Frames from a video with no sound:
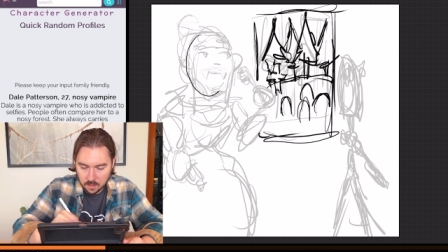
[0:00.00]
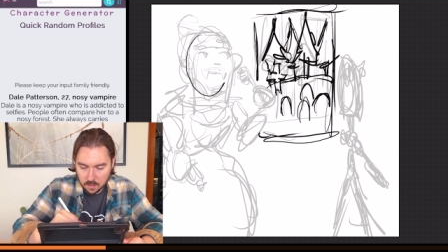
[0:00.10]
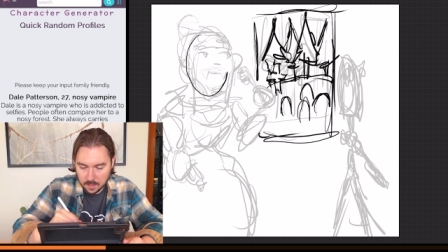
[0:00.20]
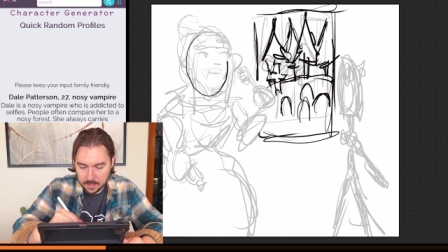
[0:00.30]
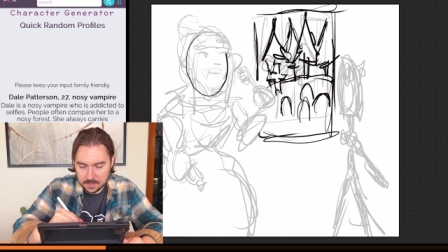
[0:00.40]

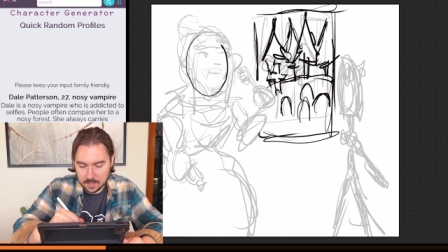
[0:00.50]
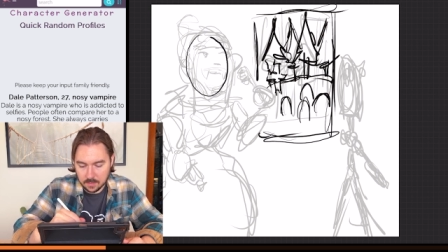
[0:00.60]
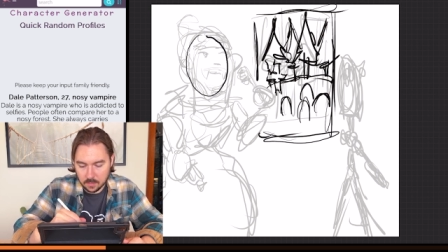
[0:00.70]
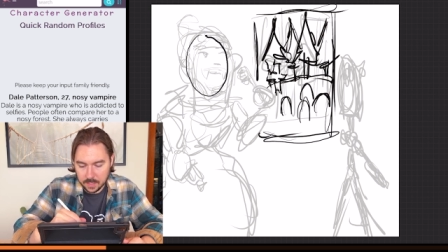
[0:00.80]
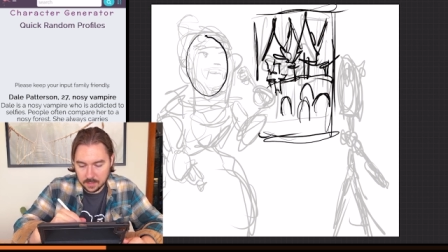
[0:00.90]
Like I said,
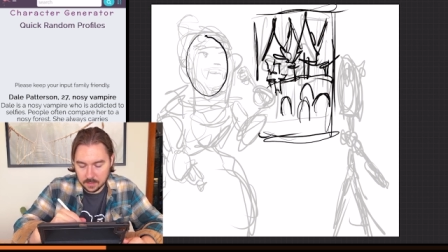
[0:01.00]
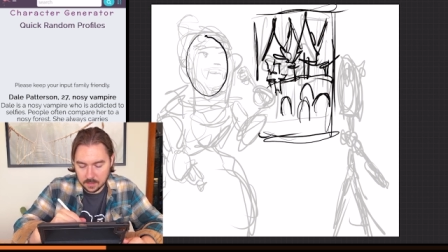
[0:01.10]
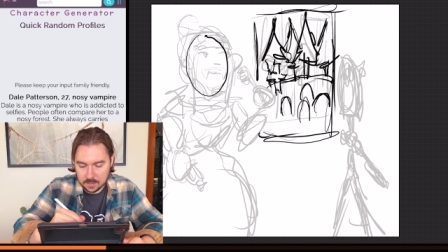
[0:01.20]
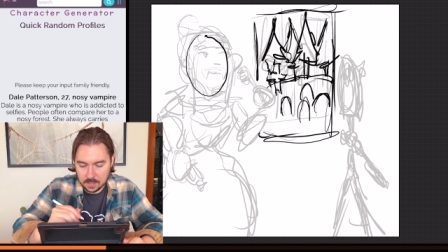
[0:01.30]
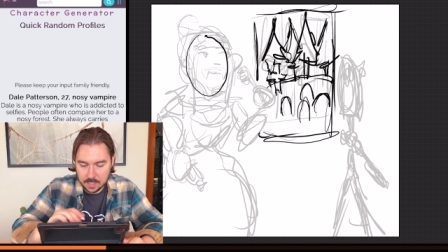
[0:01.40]

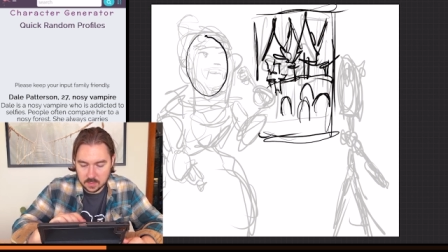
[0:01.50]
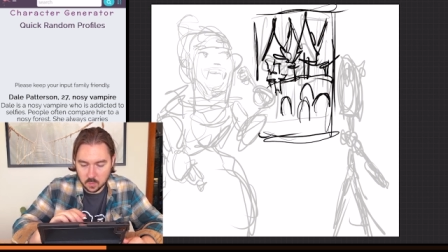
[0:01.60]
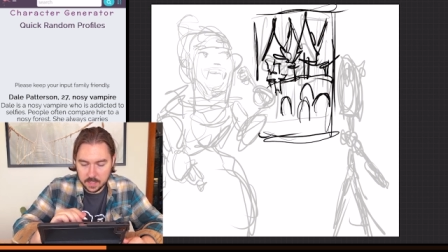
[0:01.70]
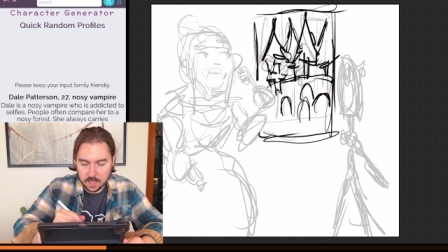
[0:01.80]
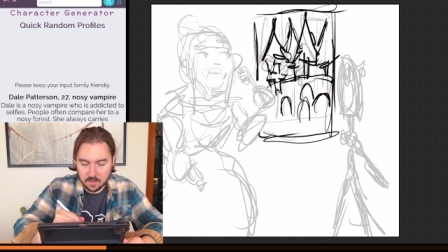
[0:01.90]
this last
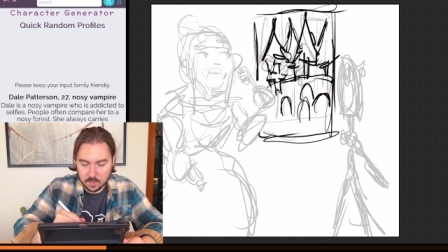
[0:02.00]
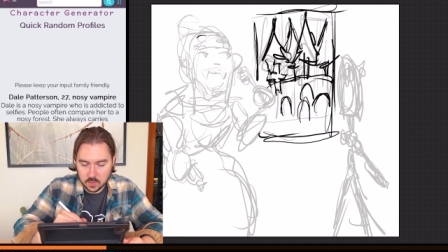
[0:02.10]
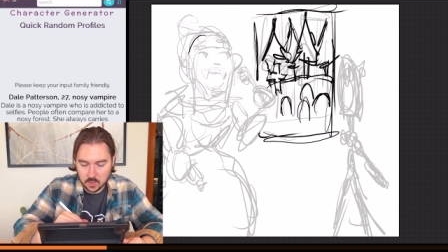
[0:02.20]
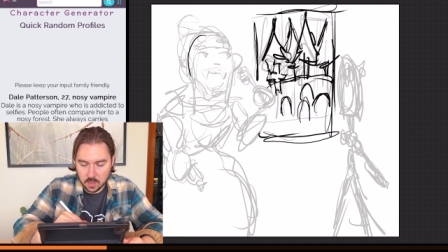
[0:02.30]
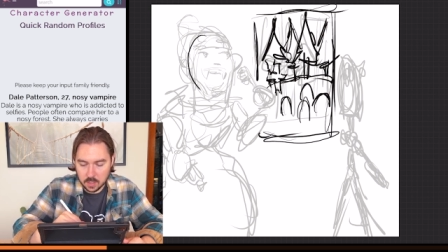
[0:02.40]
week I've been
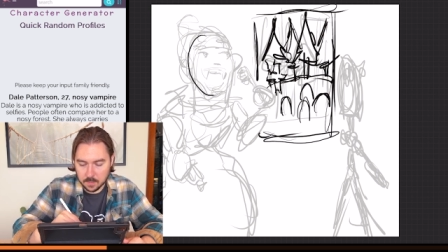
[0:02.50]
drawing, but